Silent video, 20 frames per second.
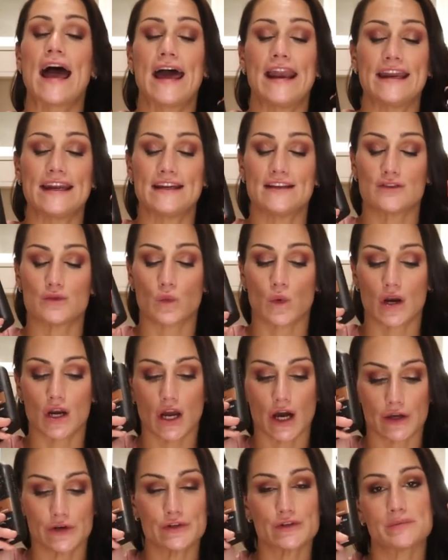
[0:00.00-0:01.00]
and it is
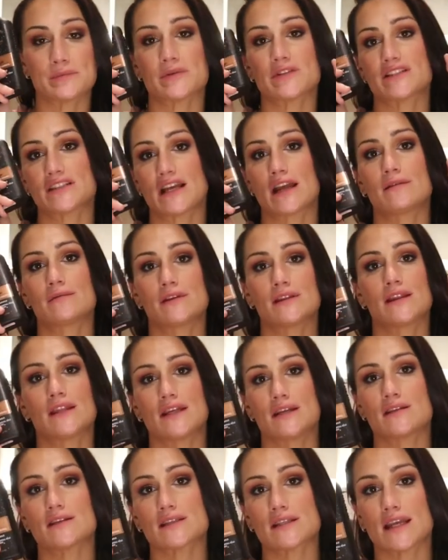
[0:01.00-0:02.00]
100% with
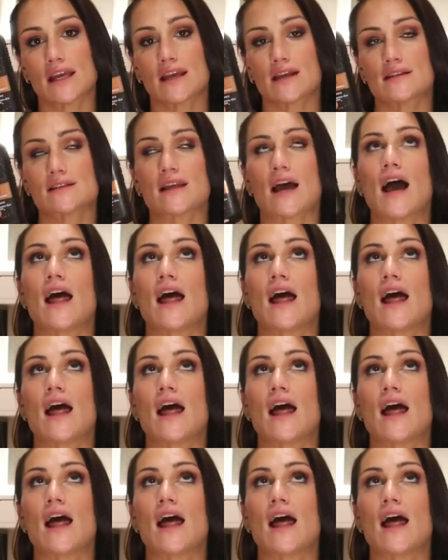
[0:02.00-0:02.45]
these things.